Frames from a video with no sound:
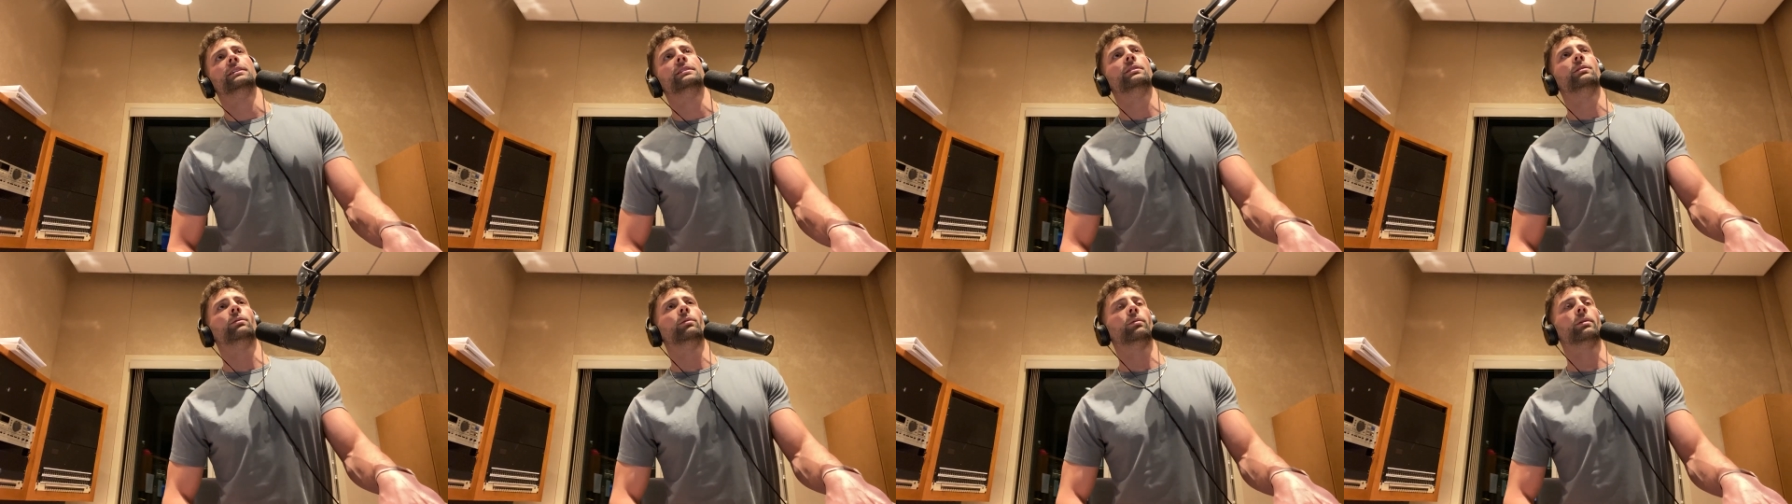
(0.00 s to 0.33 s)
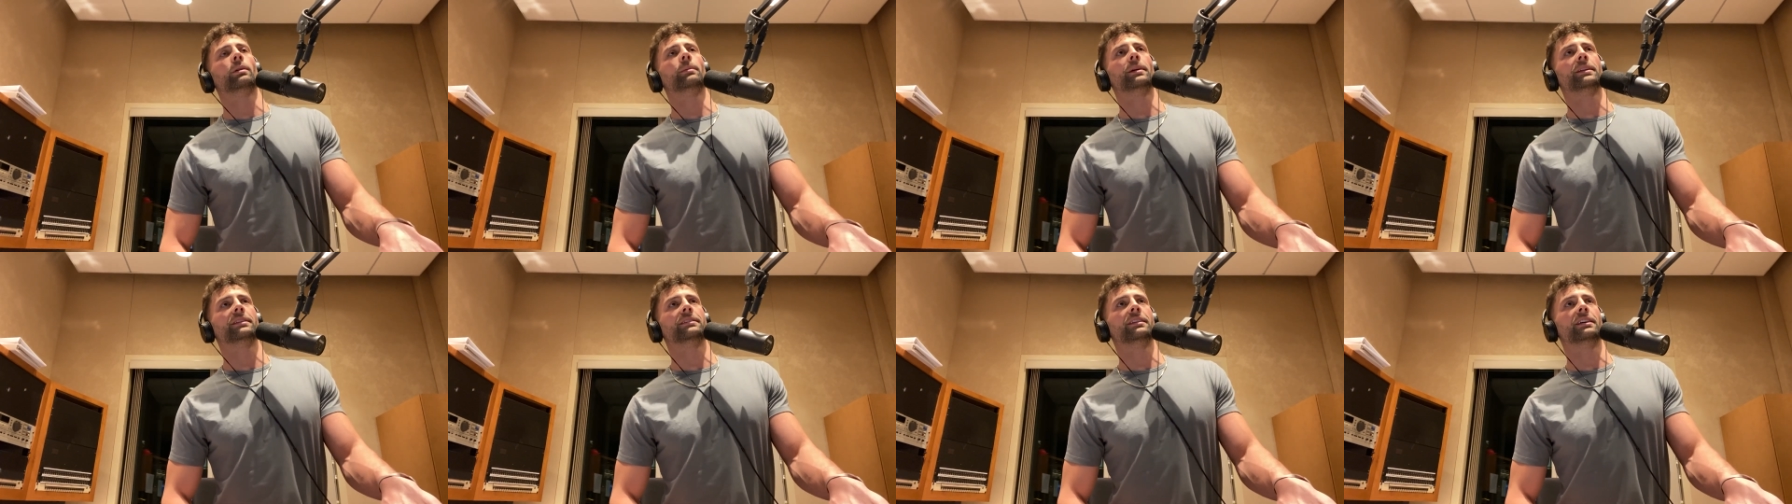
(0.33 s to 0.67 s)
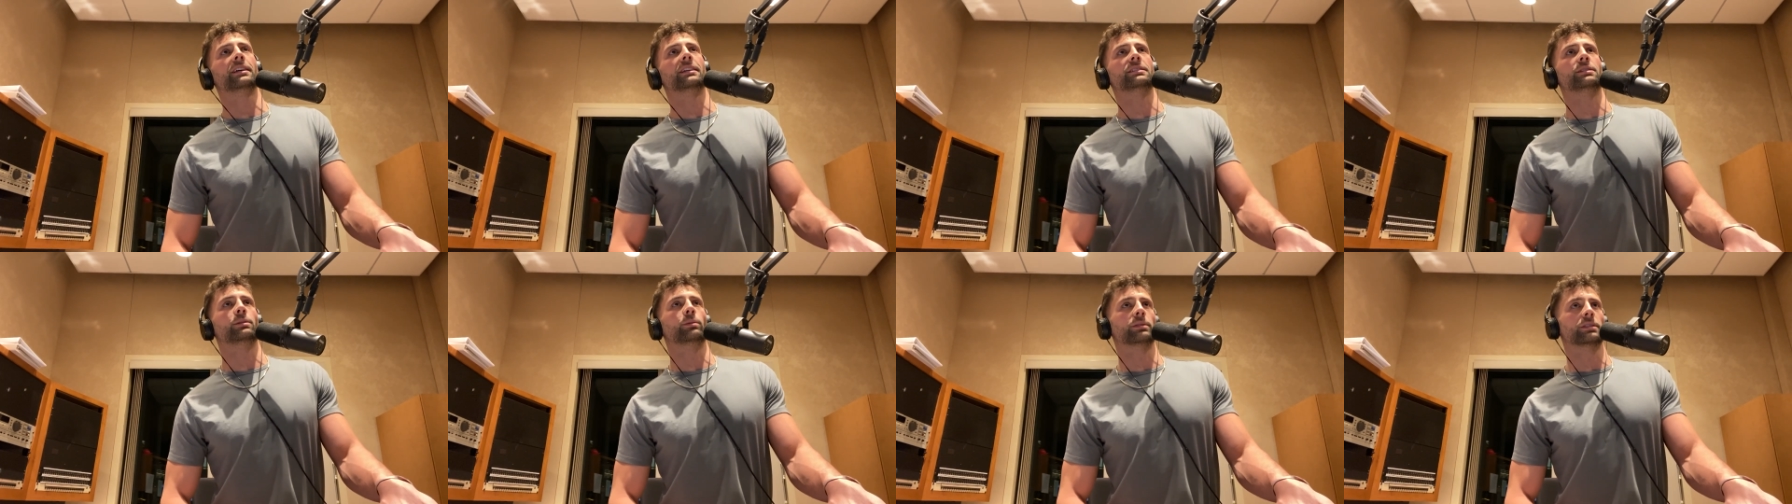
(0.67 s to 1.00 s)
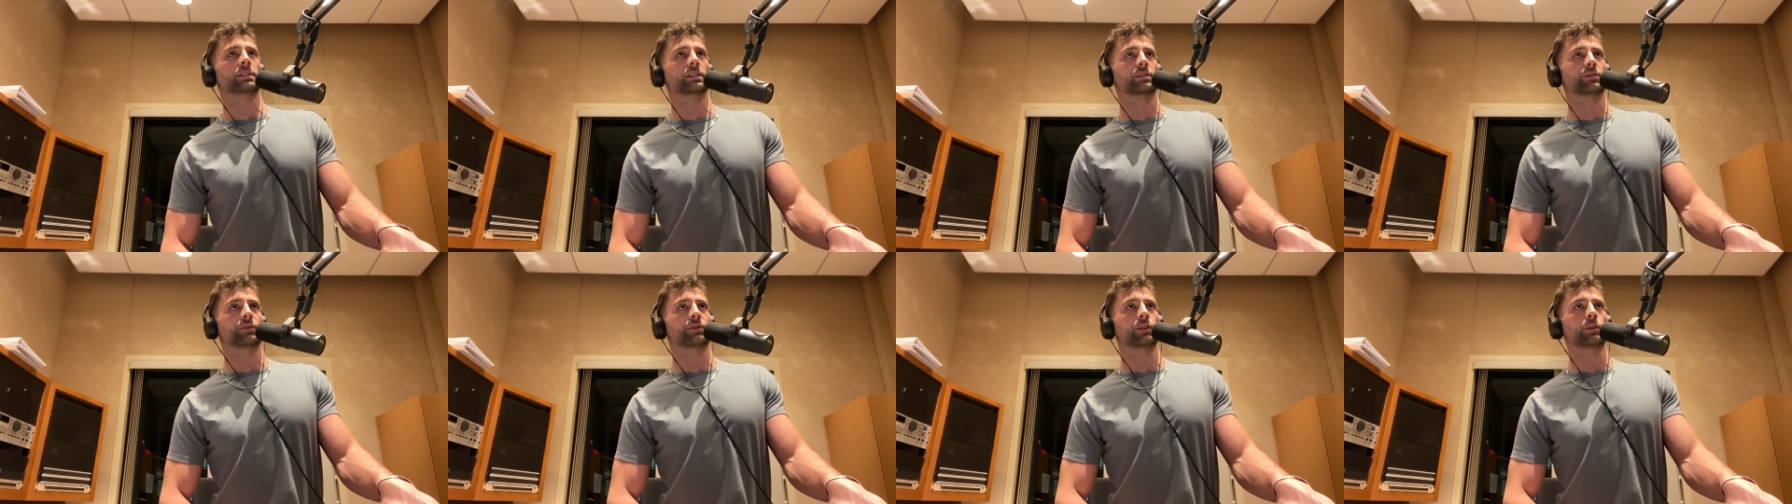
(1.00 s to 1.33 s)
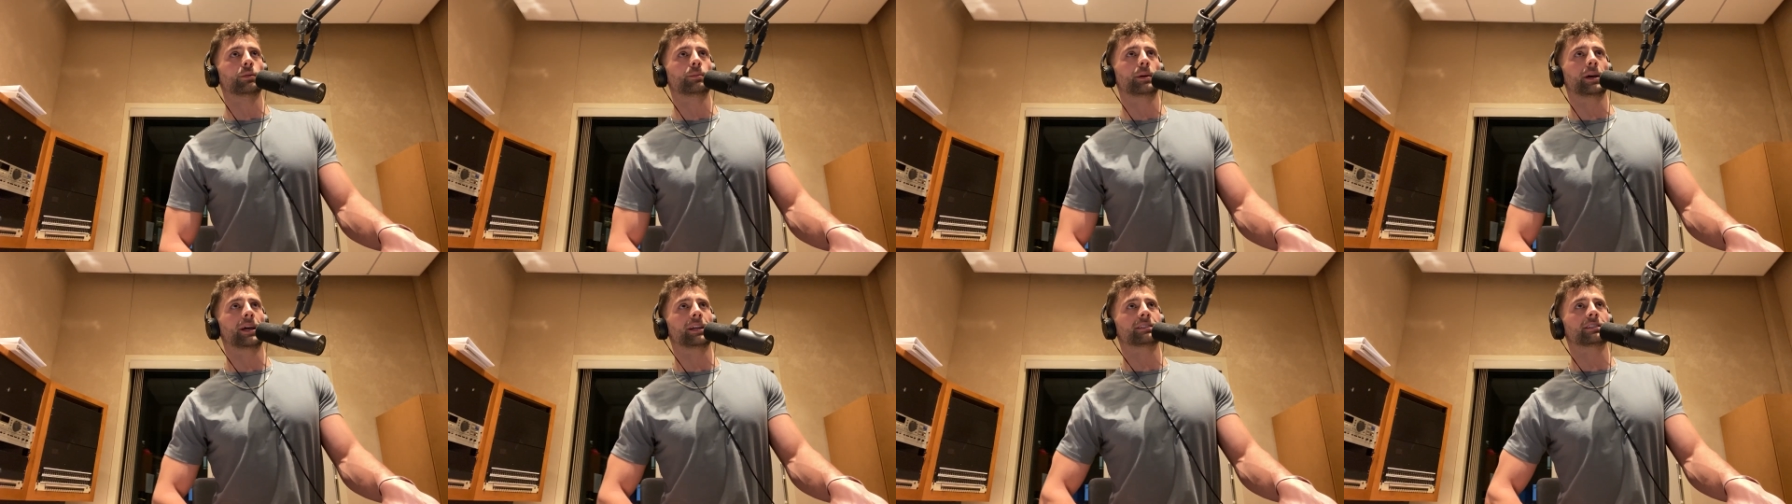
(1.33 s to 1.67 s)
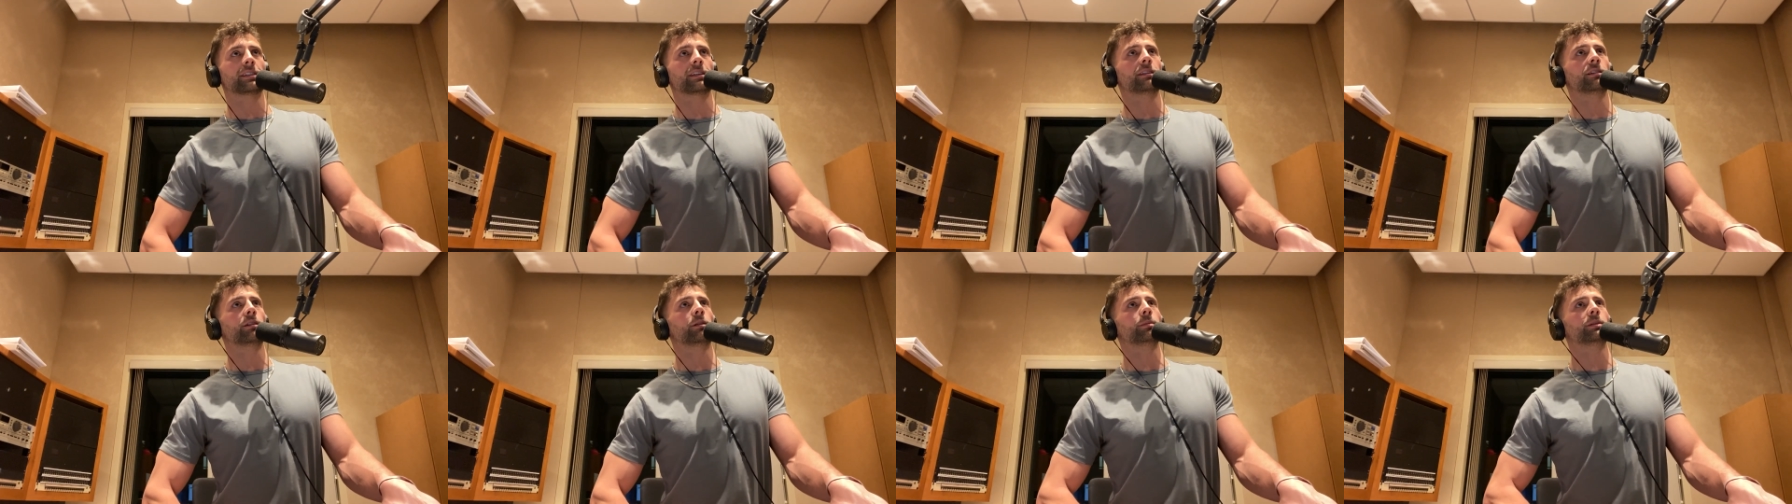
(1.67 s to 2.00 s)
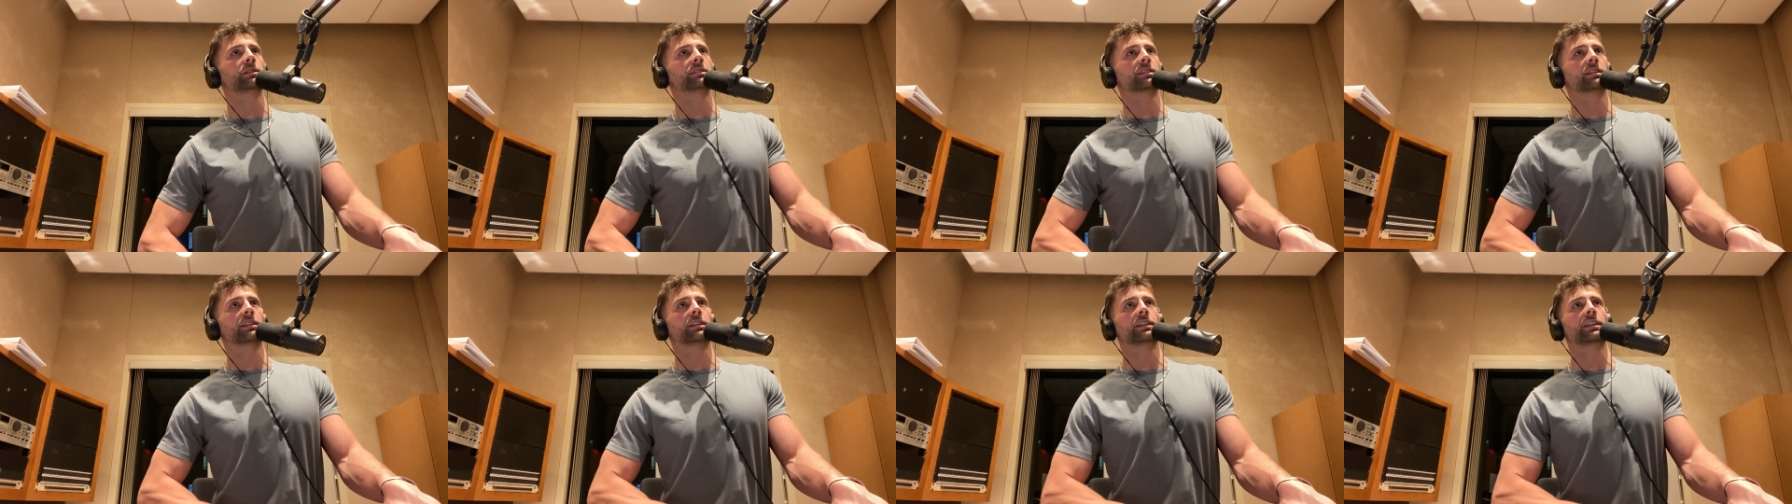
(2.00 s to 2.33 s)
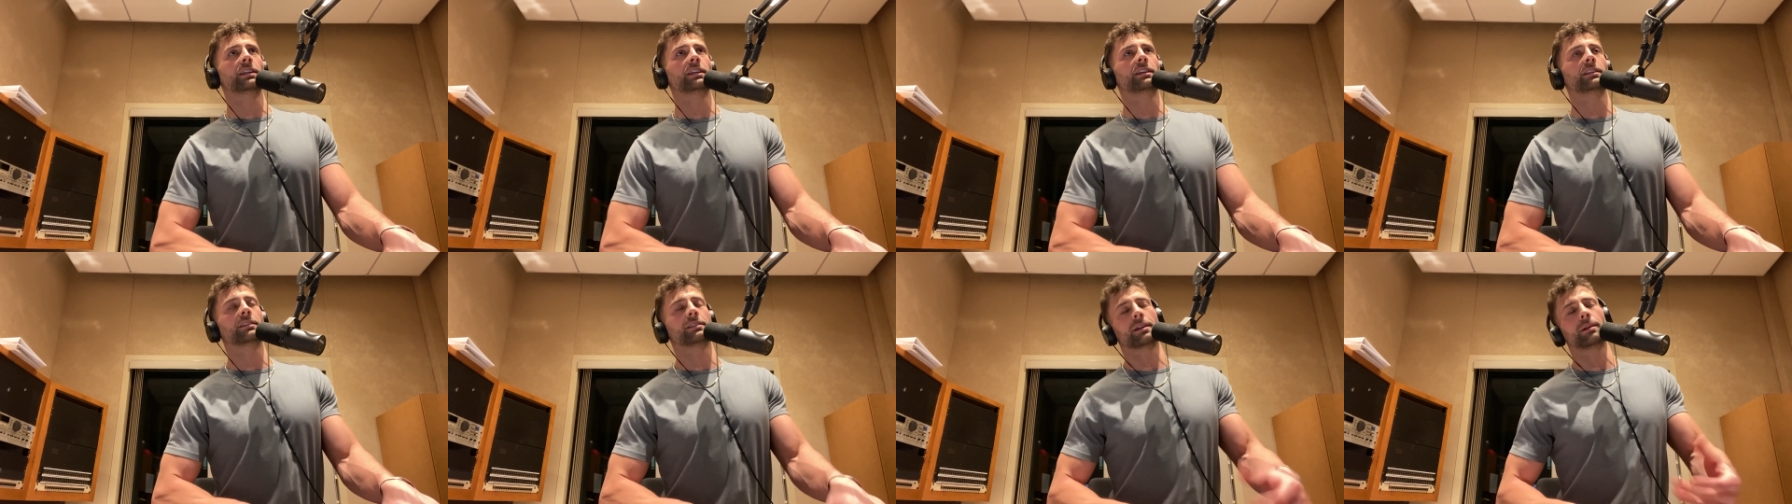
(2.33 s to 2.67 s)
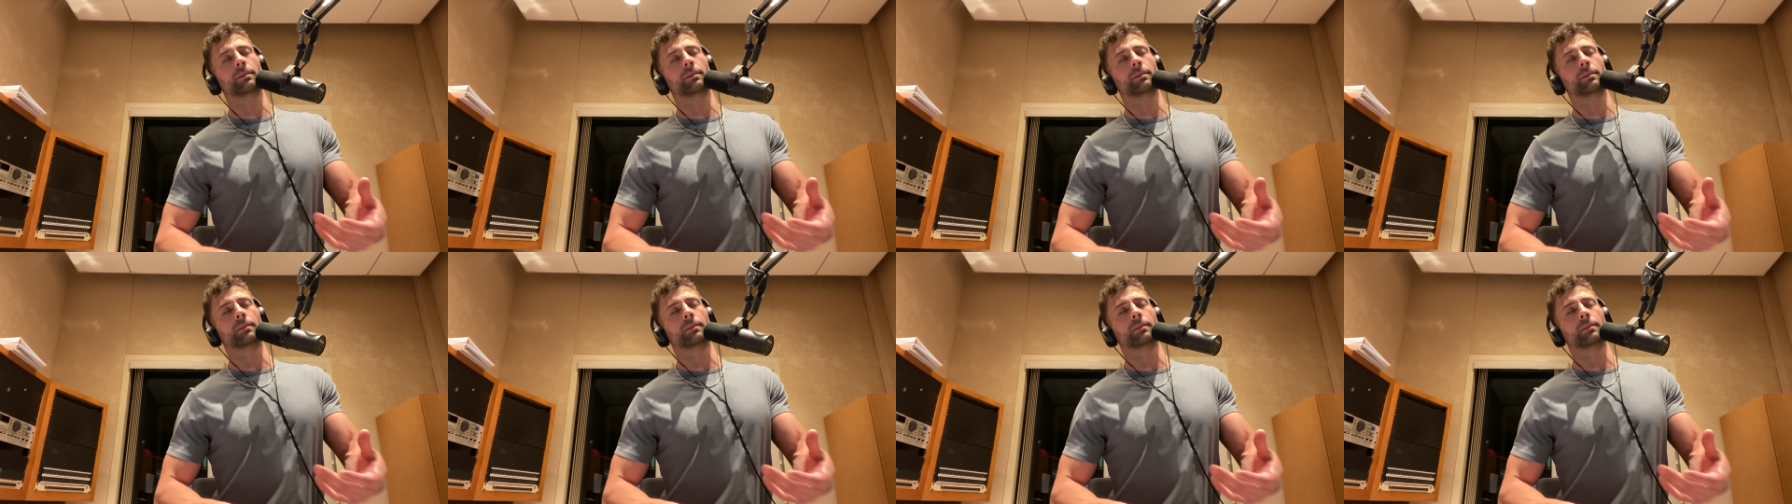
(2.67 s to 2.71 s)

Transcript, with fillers: Do you what about this? You want this fruit basket nobody's gonna eat?